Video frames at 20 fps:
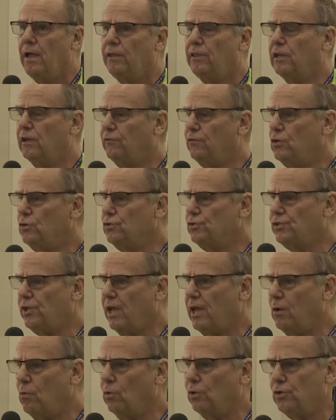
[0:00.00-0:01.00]
than if you
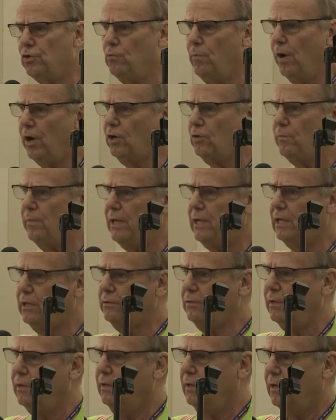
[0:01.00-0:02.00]
say, well, you marked me at
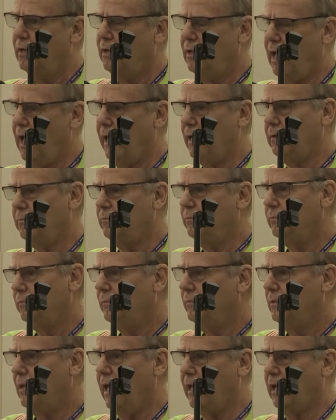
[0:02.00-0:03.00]
9
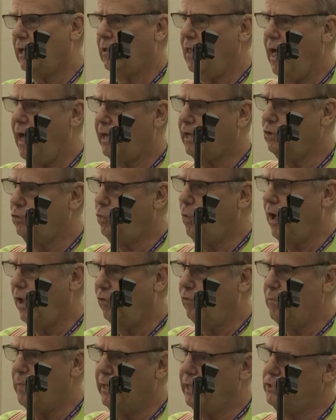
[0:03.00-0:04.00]
o'clock and
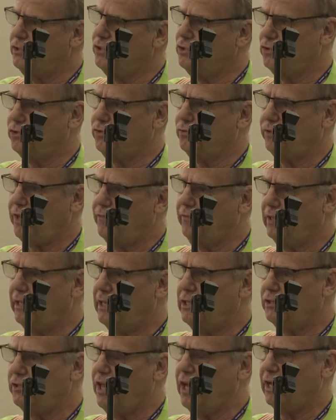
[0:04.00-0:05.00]
12 minutes and
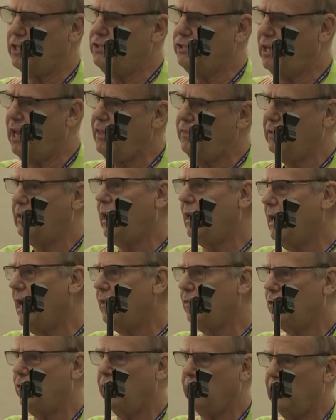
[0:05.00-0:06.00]
17 seconds, and I think I
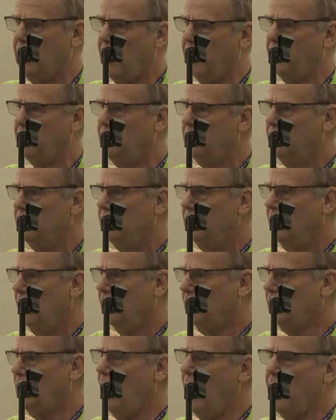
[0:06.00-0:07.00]
got there at 9
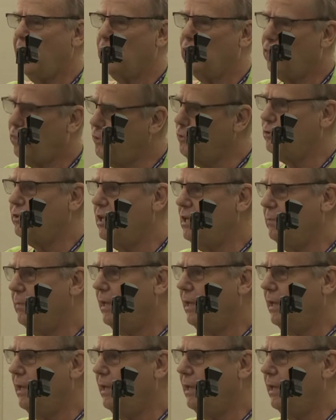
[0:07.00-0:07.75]
o'clock and 13